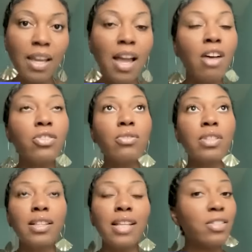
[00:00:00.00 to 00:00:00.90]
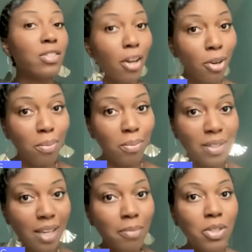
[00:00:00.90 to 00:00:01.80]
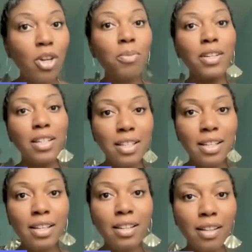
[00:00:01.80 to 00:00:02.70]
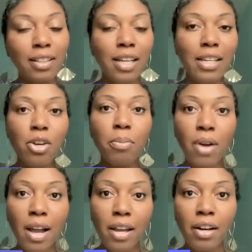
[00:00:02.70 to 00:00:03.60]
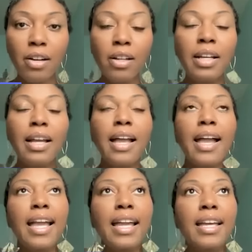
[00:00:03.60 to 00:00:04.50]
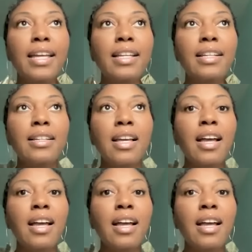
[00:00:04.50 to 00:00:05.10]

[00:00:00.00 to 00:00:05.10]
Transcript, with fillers: He also did that scope, the same scope that he did like that year prior. And